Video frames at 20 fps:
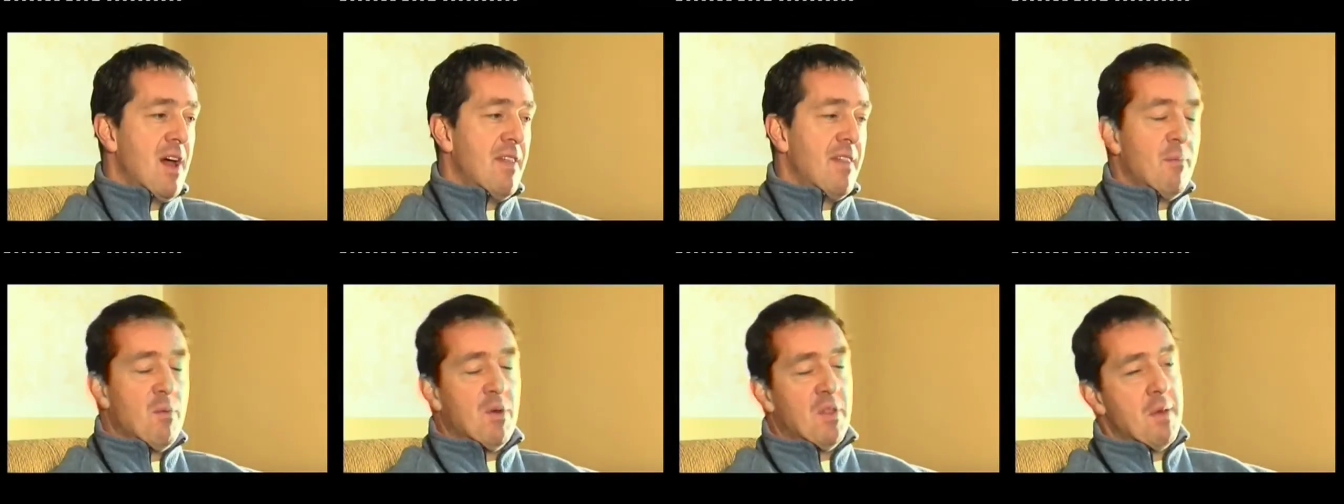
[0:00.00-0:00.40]

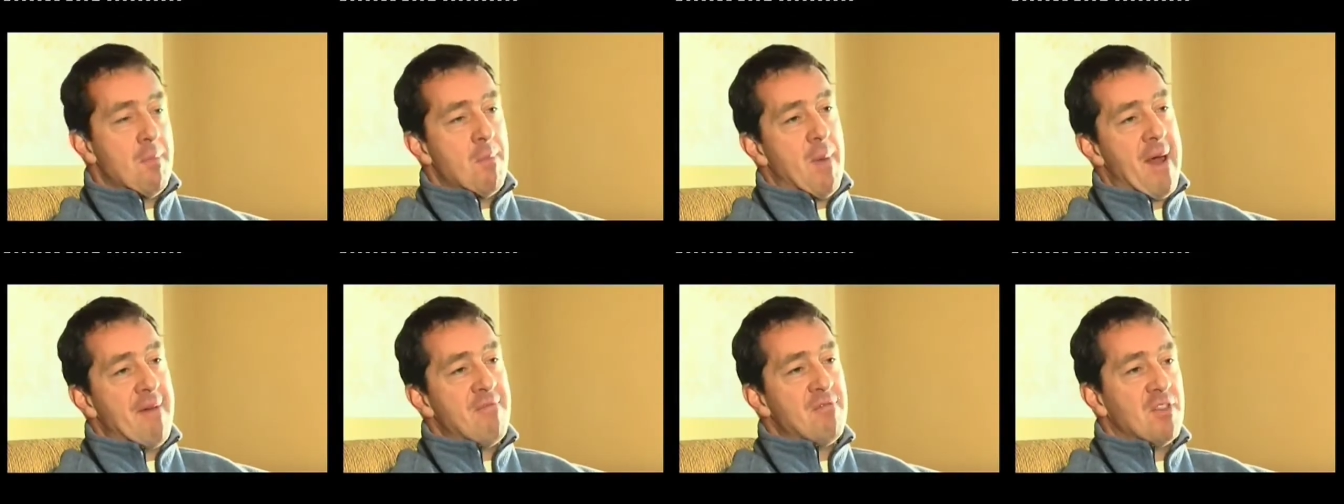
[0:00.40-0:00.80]
And then when
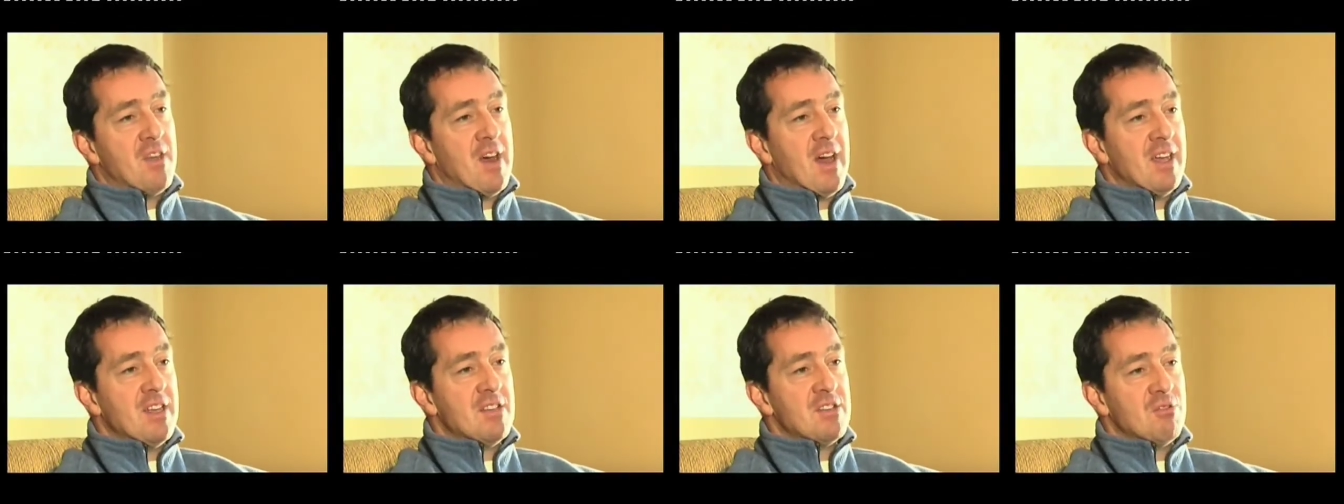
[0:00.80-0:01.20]
they banned
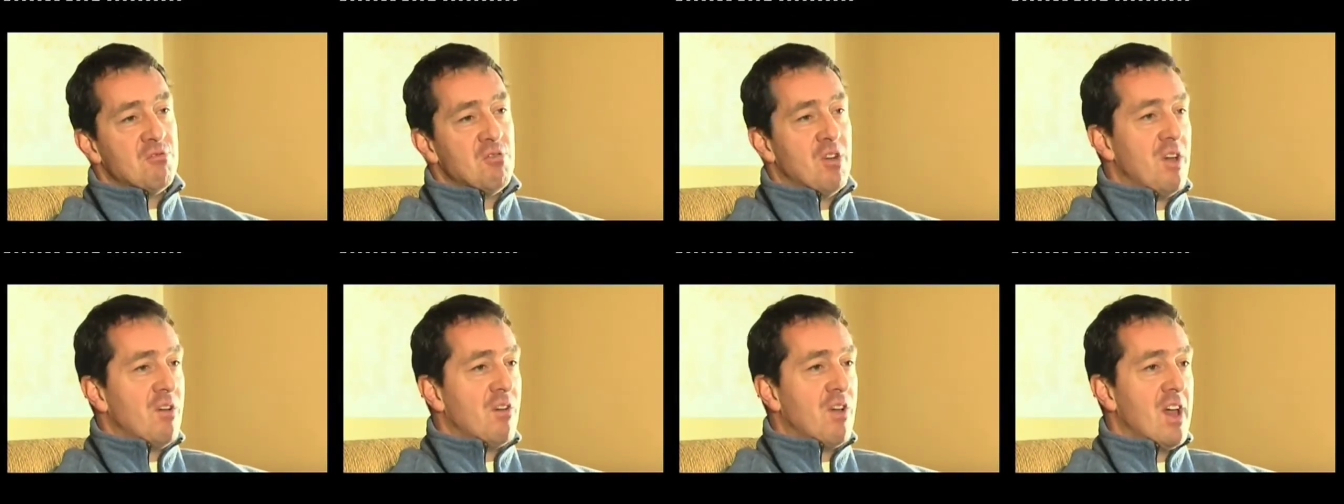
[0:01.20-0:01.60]
that, he
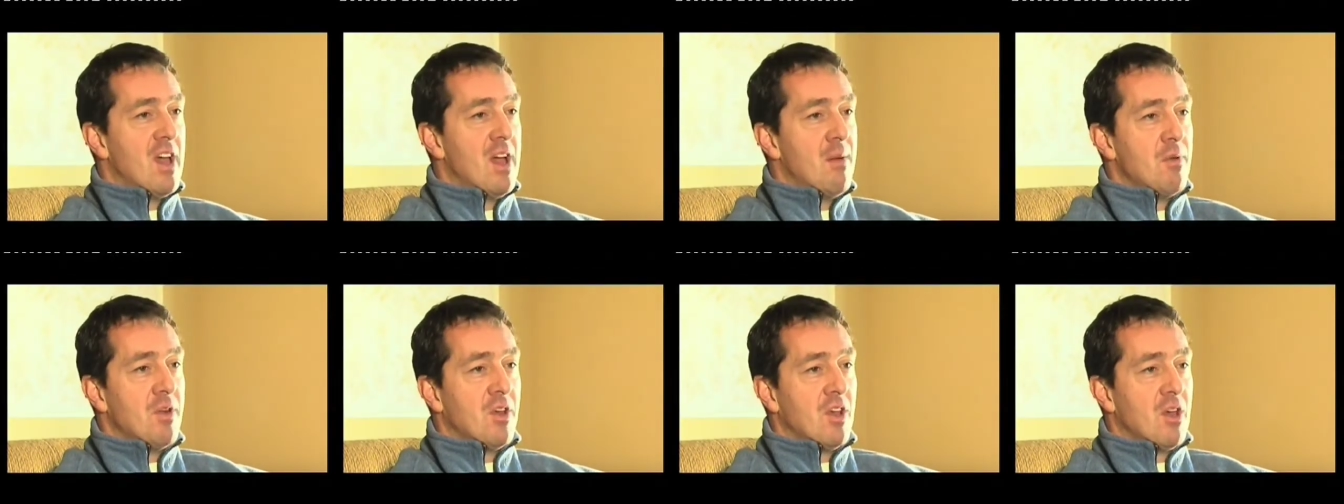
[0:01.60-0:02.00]
said, right,
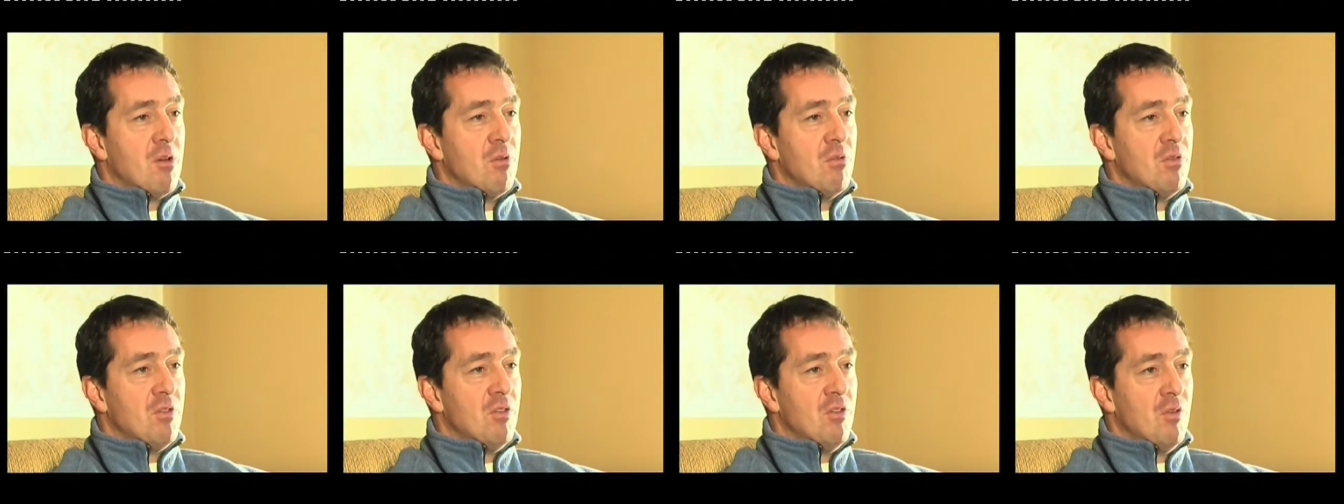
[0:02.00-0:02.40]
okay, I'm going to
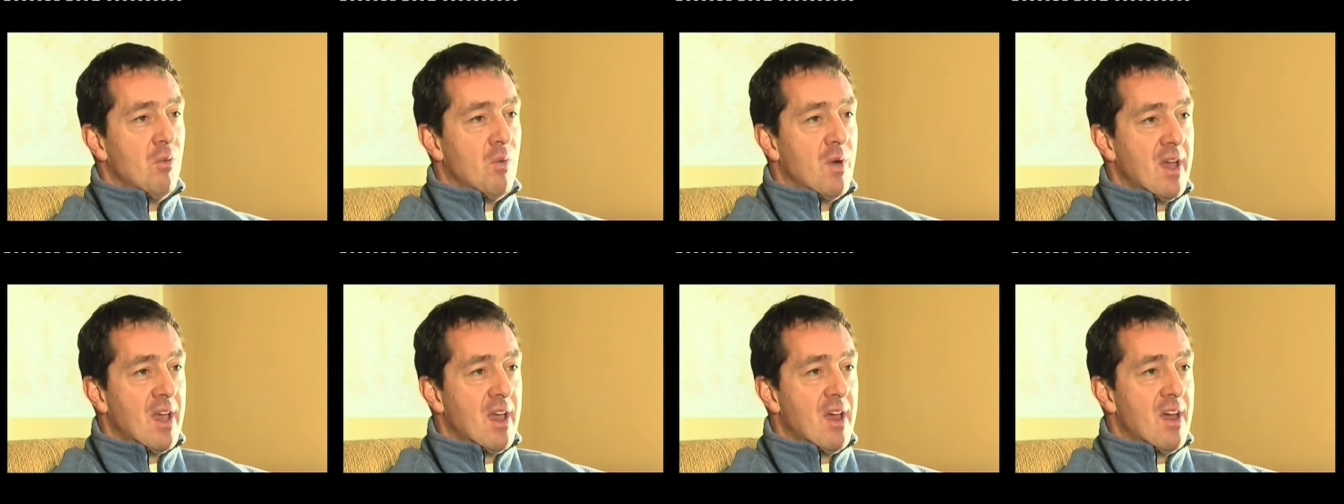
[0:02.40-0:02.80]
go the
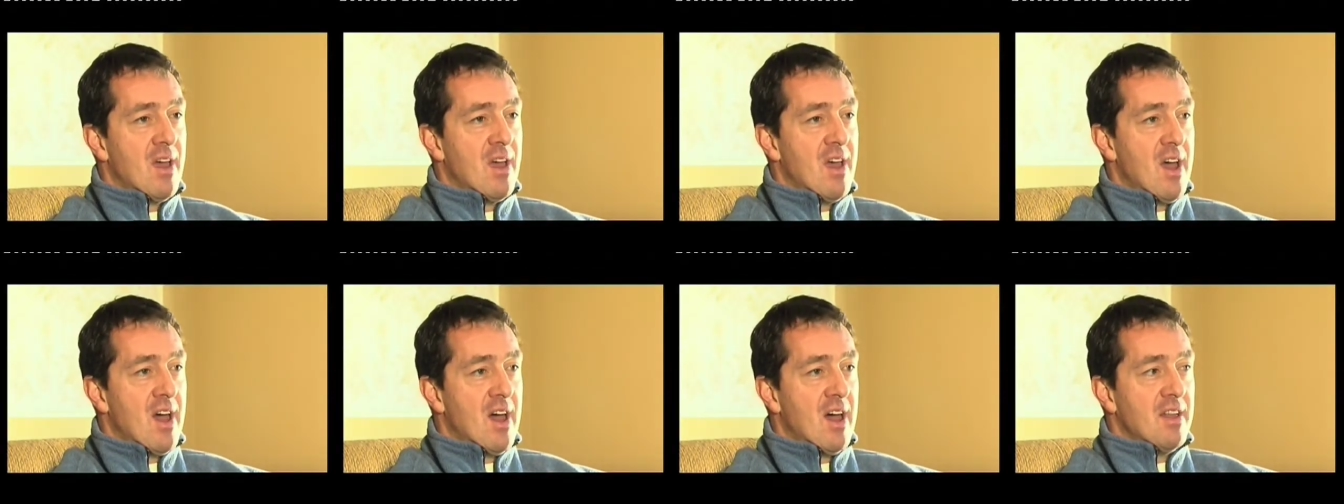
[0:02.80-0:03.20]
other way,
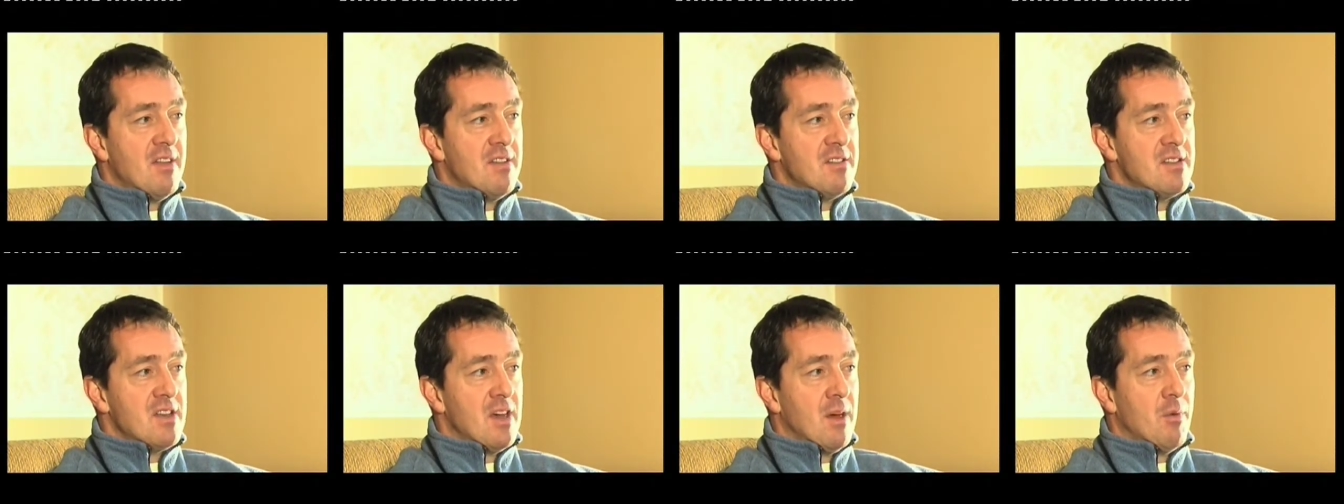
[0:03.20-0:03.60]

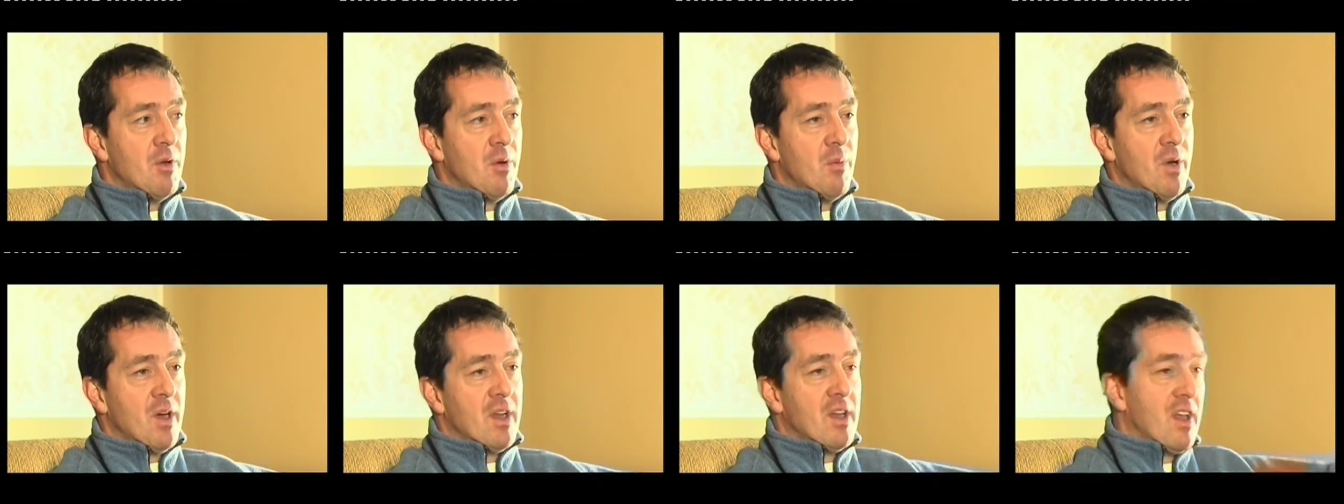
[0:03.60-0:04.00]
and
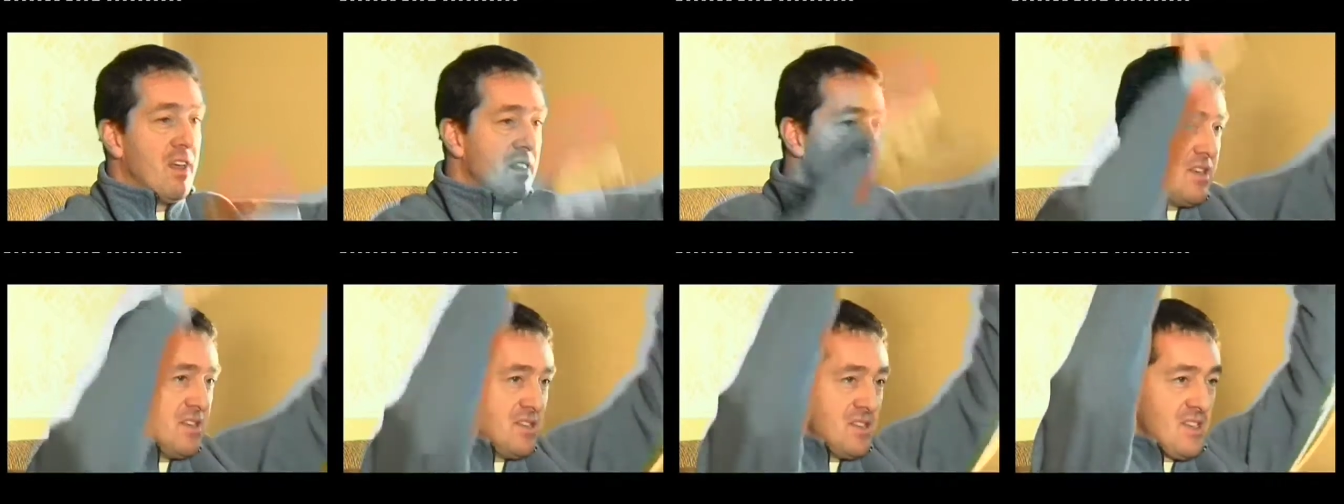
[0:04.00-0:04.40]
I'm going to ride
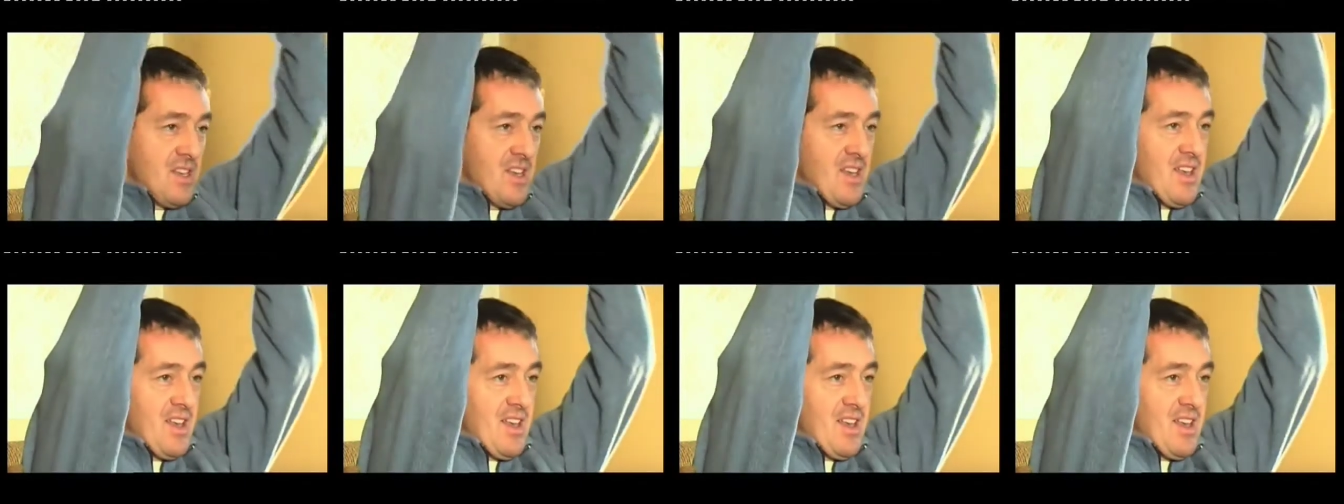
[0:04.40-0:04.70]
like this.